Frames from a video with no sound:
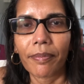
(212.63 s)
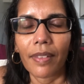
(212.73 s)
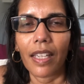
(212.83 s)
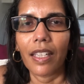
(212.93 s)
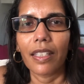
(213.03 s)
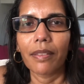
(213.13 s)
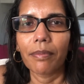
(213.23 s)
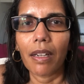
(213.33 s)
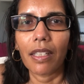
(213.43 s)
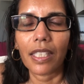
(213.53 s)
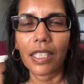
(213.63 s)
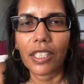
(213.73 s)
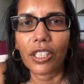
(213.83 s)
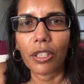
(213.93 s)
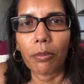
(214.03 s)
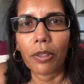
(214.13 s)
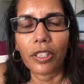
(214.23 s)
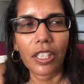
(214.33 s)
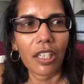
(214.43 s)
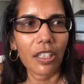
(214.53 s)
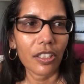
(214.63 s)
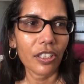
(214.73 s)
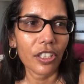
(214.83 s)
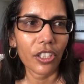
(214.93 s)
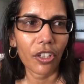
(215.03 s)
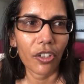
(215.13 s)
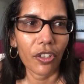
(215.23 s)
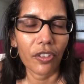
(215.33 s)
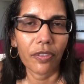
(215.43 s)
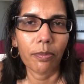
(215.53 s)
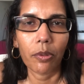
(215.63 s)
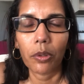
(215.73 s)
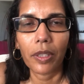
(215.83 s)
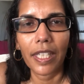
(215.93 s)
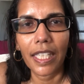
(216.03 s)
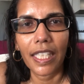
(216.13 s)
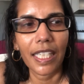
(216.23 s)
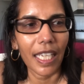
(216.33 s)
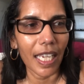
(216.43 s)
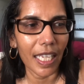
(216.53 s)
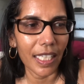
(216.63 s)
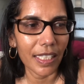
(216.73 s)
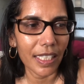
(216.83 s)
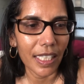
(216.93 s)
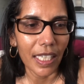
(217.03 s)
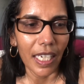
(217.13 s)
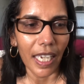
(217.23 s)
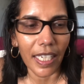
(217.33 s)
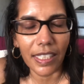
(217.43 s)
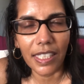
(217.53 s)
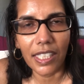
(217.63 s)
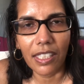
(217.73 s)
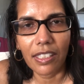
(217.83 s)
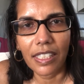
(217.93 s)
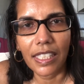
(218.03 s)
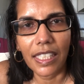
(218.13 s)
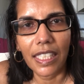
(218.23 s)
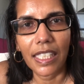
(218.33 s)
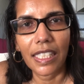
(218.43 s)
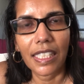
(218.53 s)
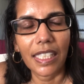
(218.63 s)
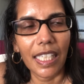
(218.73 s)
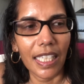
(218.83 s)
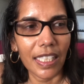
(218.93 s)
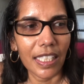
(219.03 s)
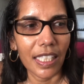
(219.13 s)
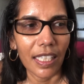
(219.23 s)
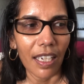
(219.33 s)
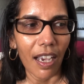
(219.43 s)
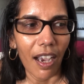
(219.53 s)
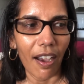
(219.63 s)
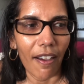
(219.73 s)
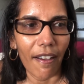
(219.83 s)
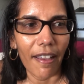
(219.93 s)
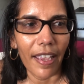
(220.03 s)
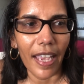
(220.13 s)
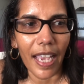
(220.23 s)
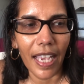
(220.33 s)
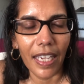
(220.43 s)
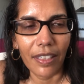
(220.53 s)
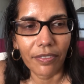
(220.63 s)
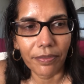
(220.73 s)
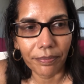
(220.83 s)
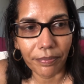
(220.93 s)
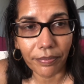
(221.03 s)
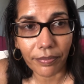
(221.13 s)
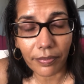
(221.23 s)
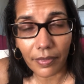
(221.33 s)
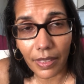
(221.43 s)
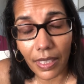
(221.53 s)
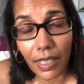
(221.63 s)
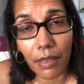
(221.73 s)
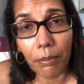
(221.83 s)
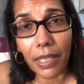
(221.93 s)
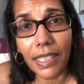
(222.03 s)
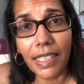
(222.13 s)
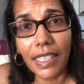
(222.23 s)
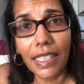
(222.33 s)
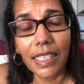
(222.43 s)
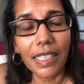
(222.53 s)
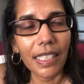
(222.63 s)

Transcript: I'm going to do a montage of walking and exercises that I have completed.